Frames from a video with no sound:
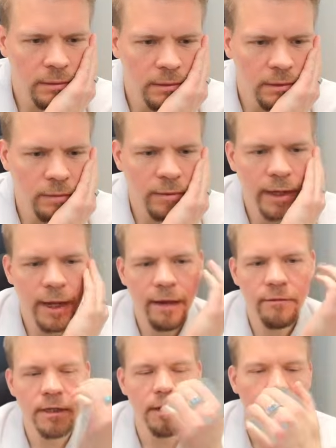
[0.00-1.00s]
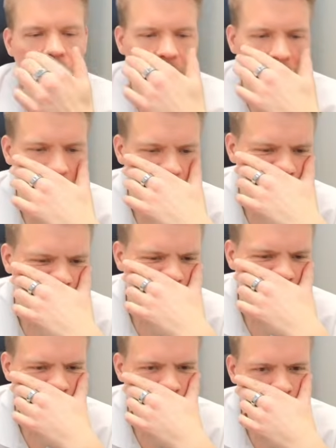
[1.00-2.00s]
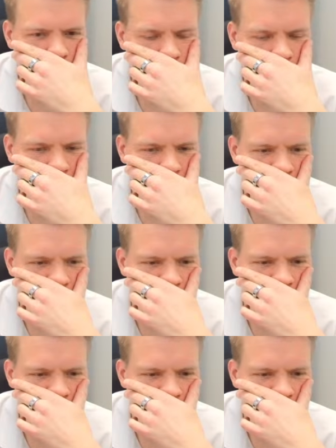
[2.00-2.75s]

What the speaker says: Do we have some other options?